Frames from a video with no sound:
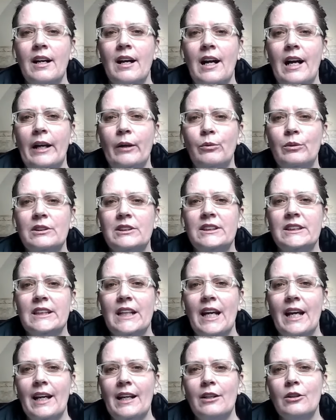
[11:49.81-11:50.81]
I would
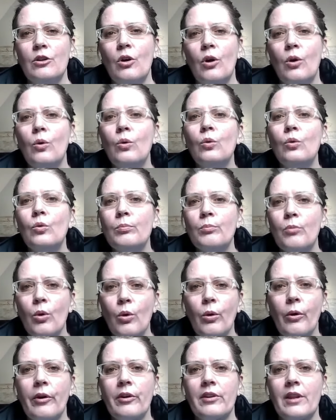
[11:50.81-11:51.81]
say, no
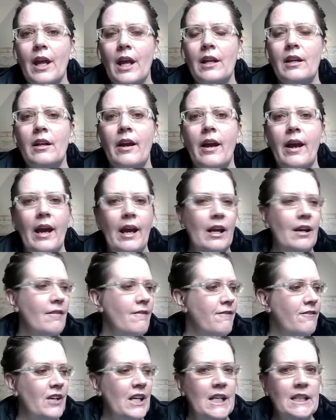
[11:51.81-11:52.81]
more than 8
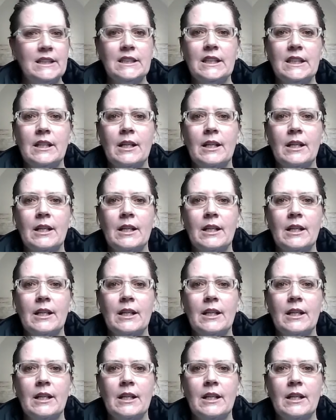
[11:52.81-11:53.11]
feet